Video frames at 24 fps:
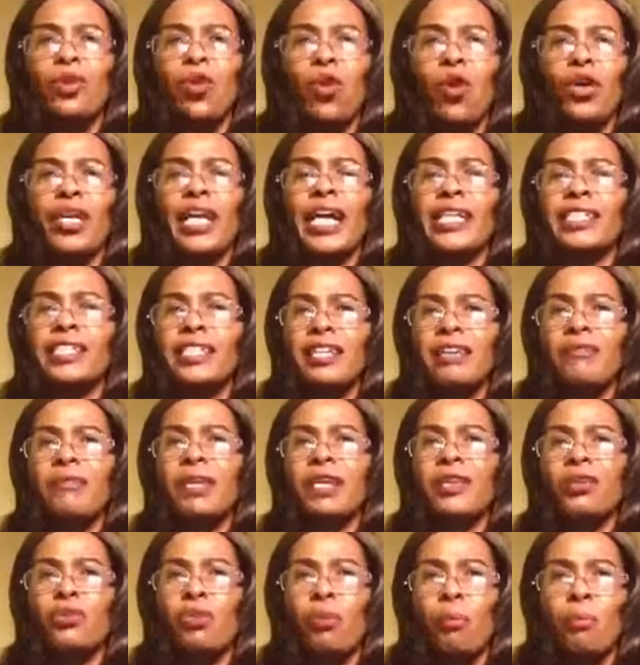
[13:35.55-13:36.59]
God has
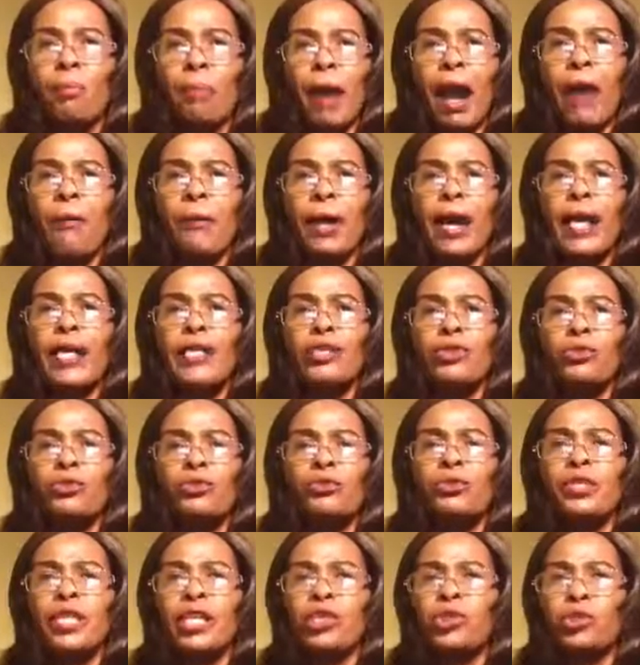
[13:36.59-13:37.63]
given you power
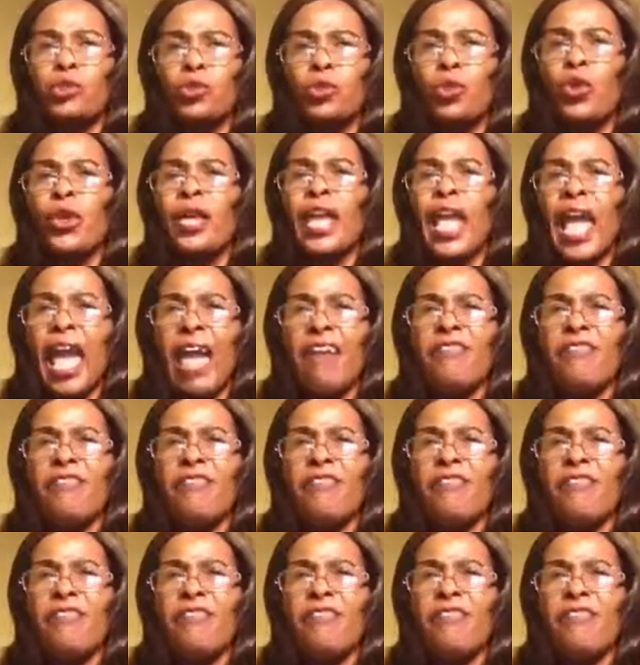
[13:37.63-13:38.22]
to destroy